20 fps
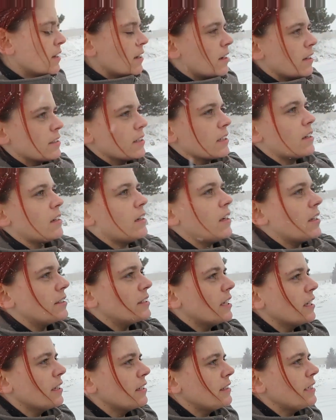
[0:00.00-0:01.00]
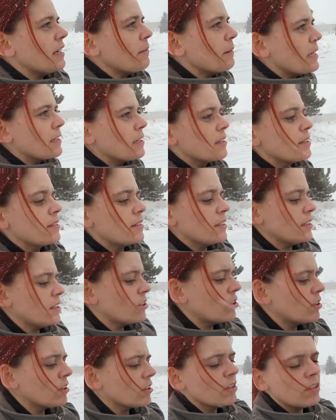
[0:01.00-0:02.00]
what's it called? Damn it,
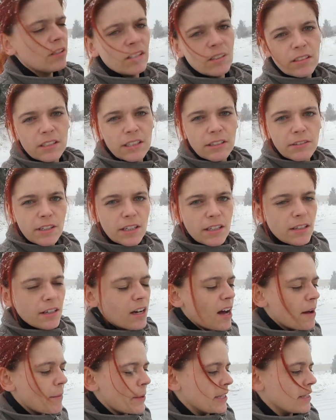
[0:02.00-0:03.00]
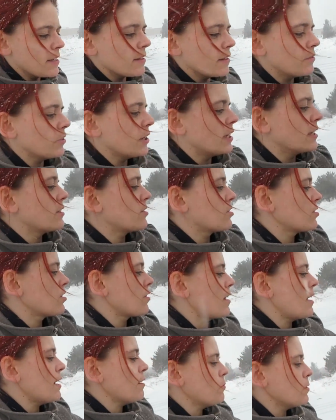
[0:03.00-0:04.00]
Sicherung. Leave it in the comments. If you understood
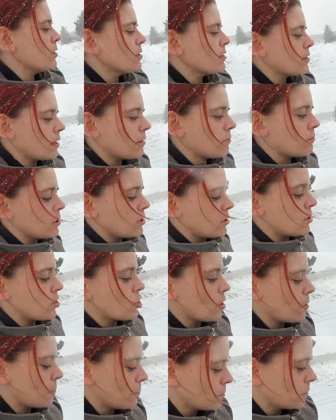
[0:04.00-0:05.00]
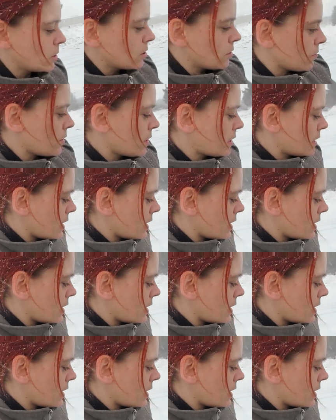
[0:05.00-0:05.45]
that word, that was the German word of the